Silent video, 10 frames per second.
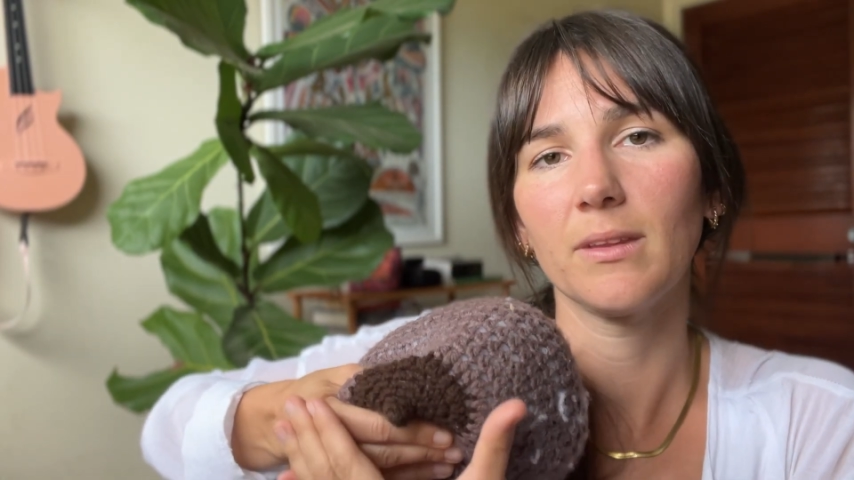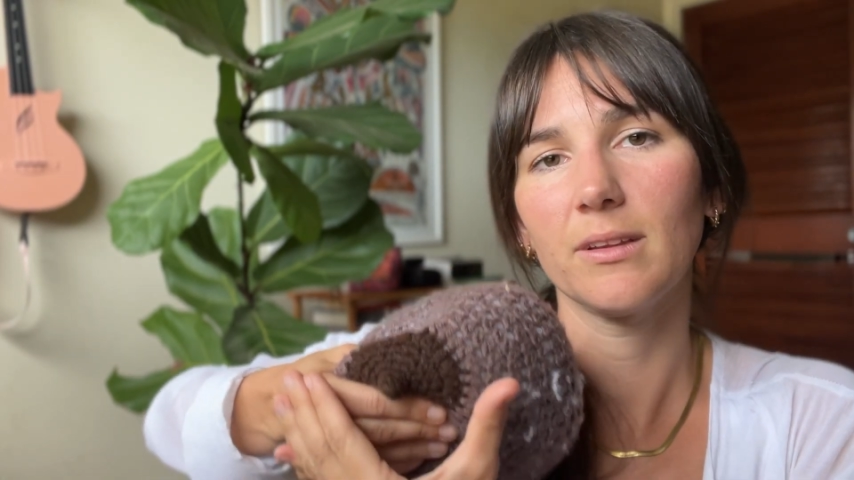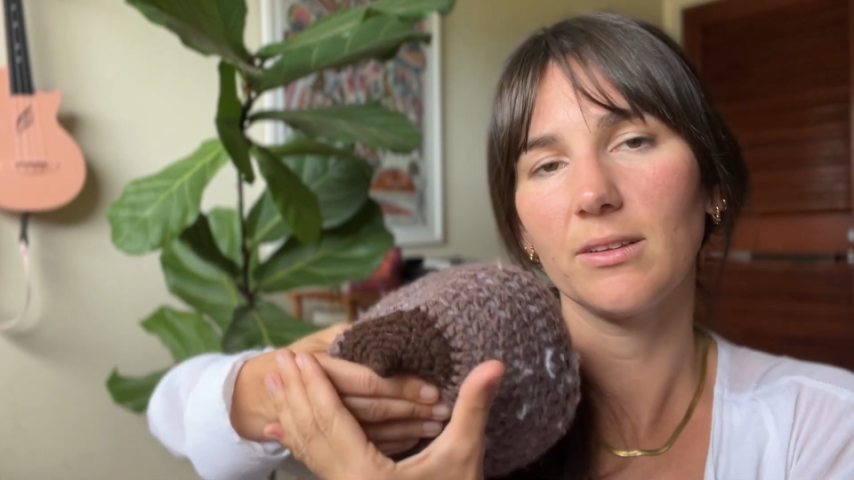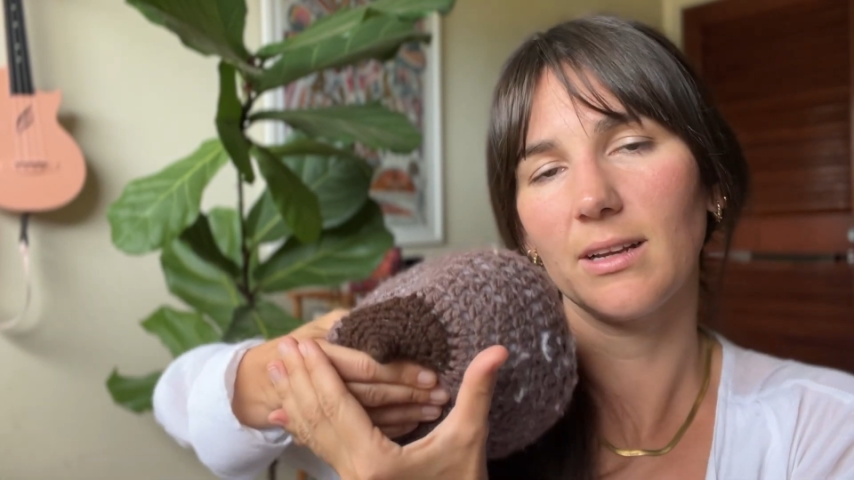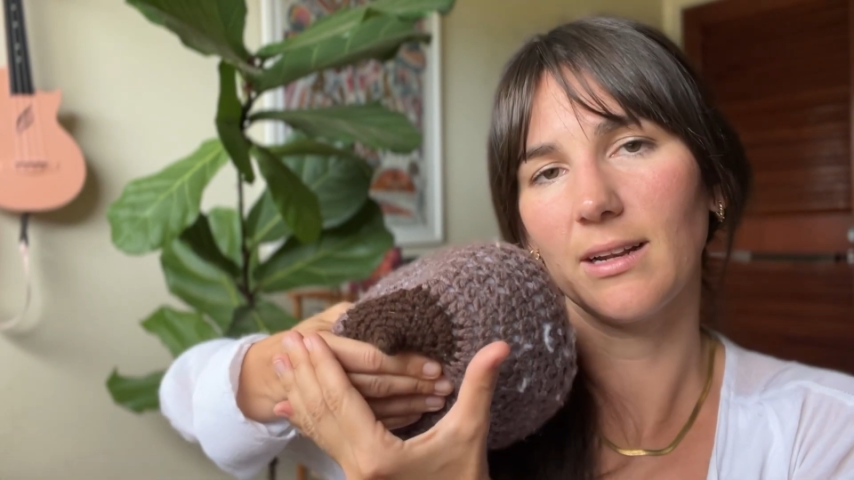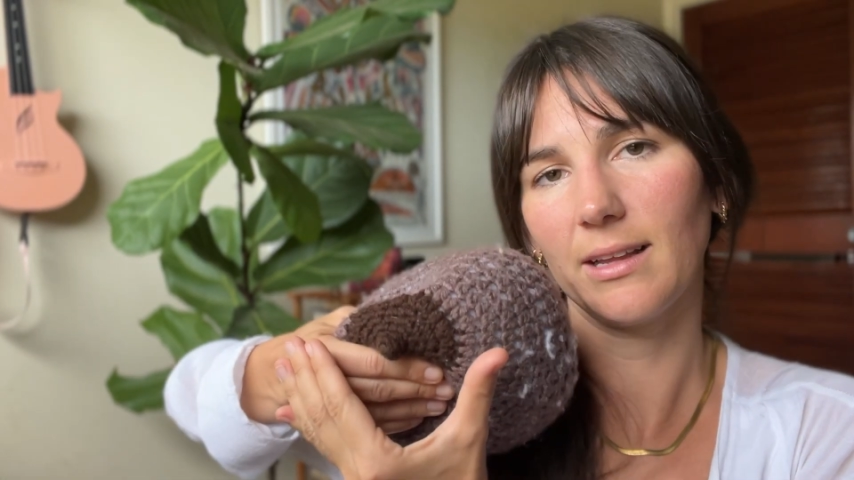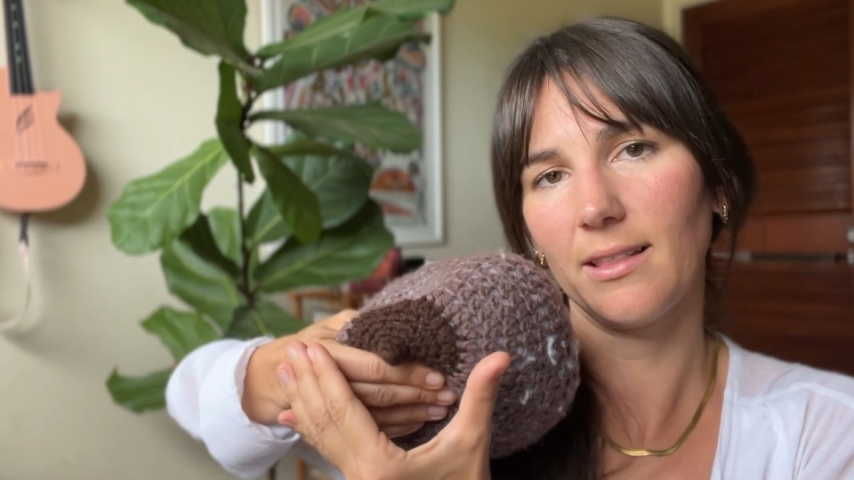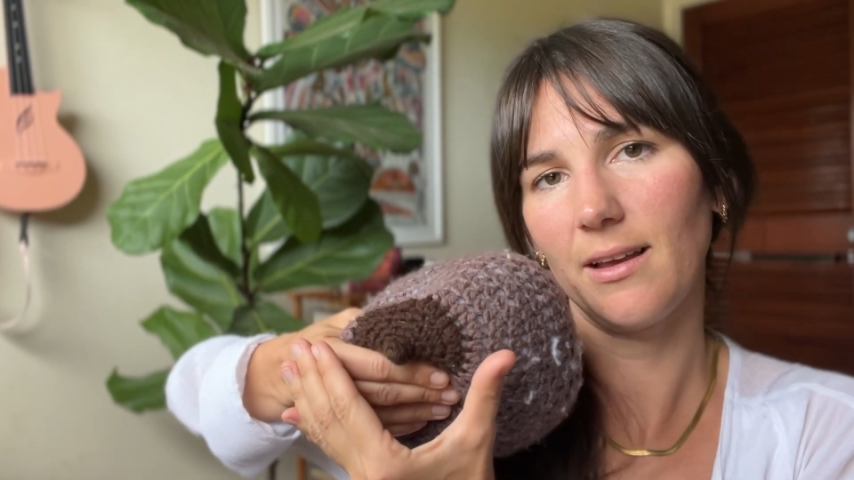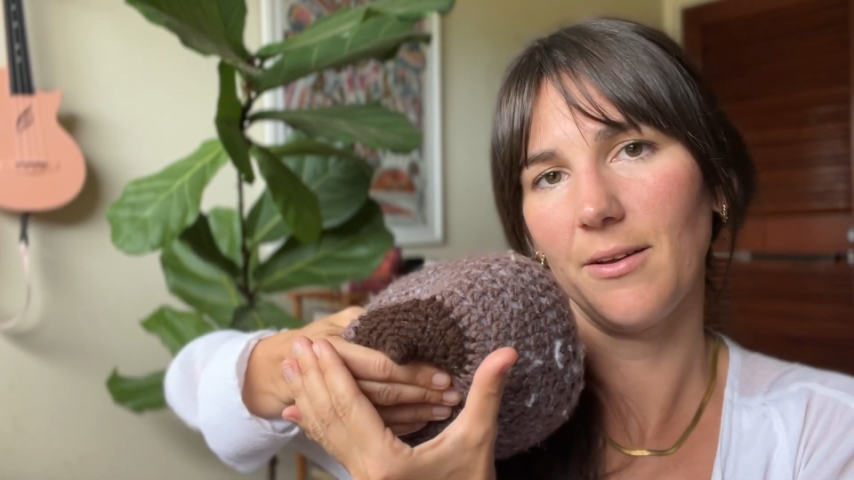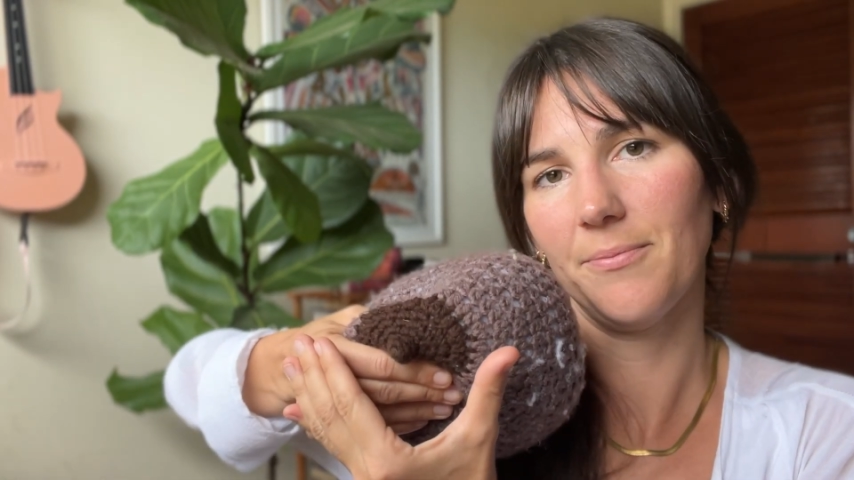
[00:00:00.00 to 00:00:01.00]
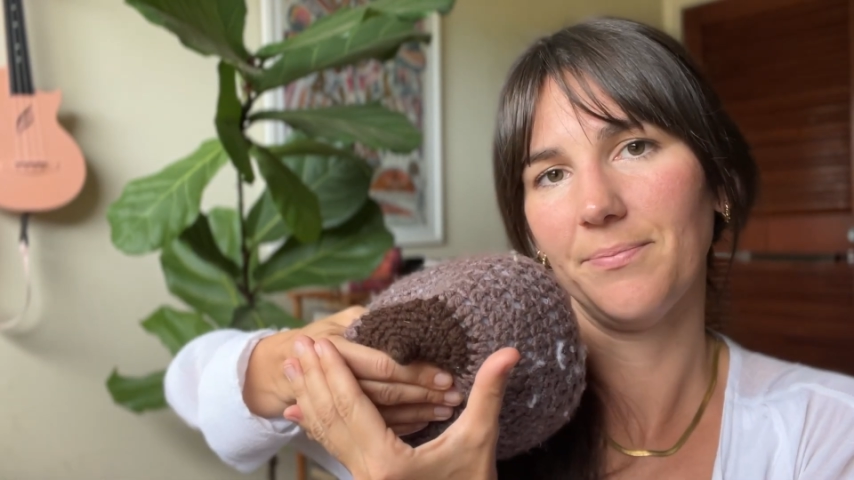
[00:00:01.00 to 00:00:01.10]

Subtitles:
it's kind of like that.